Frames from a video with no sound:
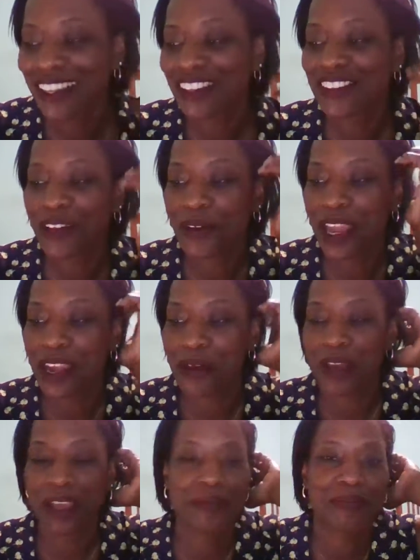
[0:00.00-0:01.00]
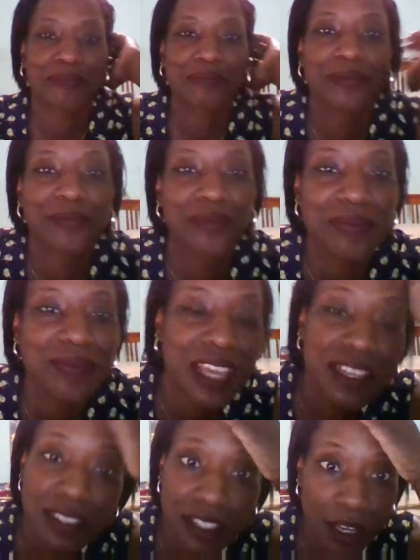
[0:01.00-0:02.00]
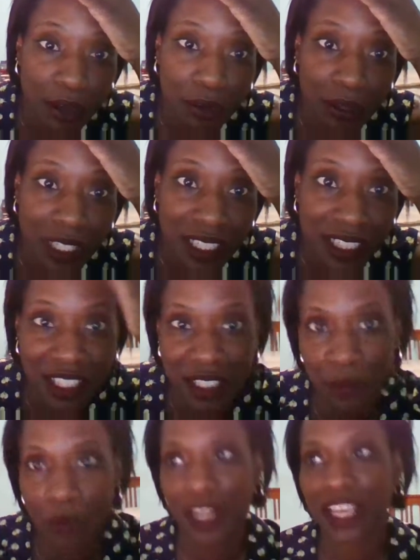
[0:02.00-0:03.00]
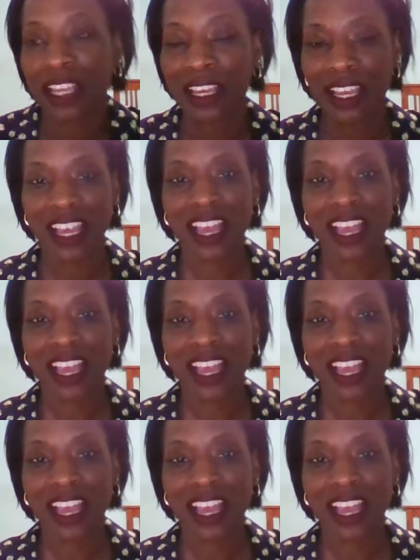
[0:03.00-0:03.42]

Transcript: So anyway, so this morning